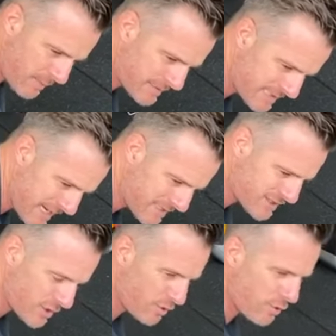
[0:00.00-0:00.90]
to keep it down
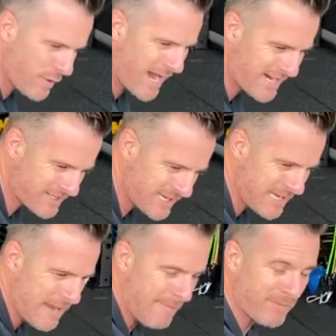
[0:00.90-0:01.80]
so you
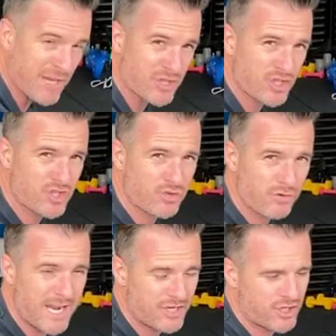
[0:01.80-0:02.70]
actually
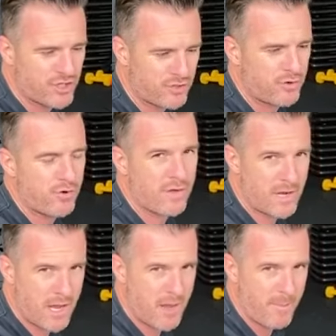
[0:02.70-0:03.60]
stretch through the
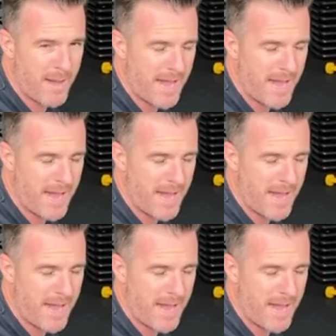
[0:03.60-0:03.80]
lower